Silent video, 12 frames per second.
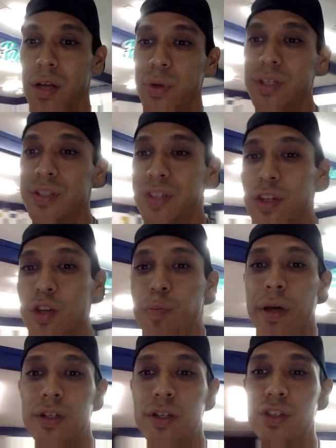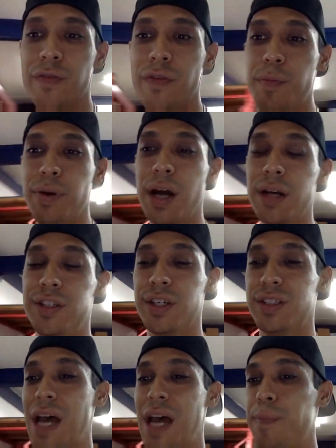Can we send you pictures of our
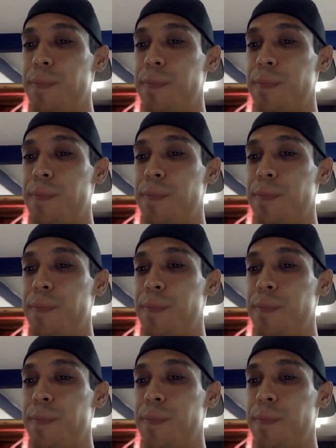projects?